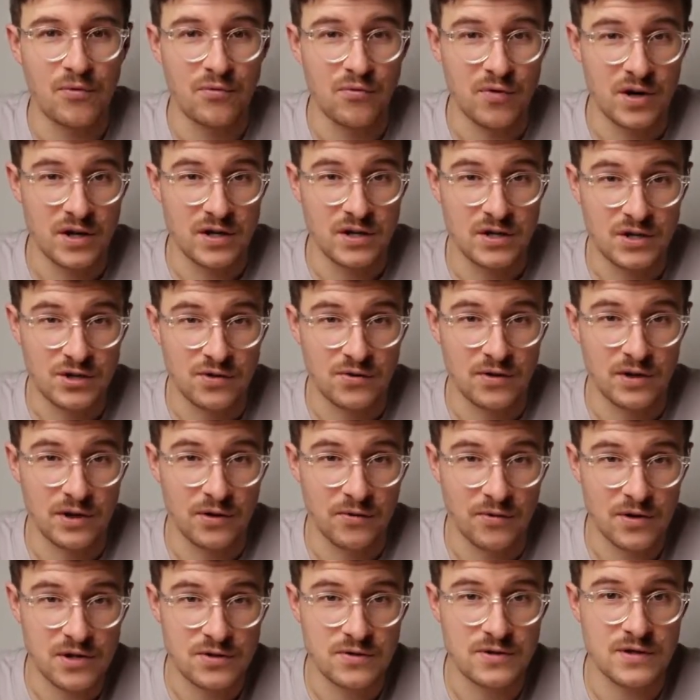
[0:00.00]
registering their
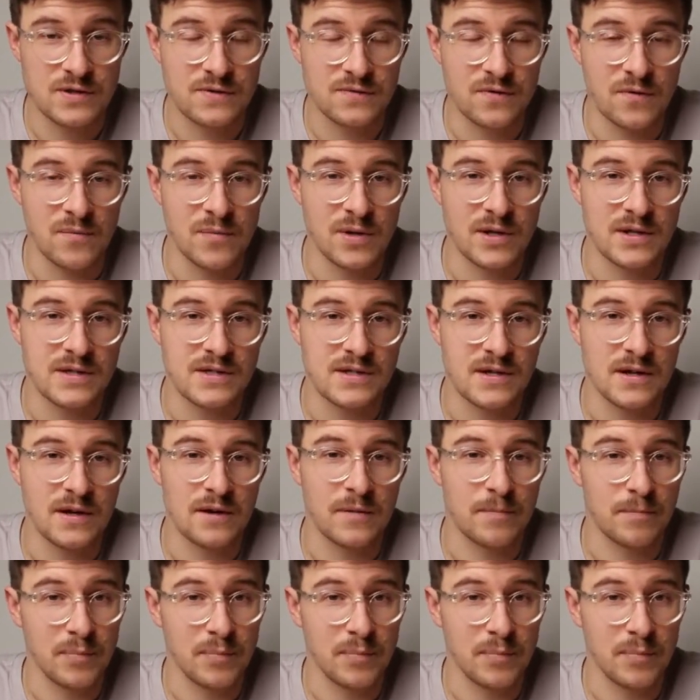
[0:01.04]
interest for Miggster,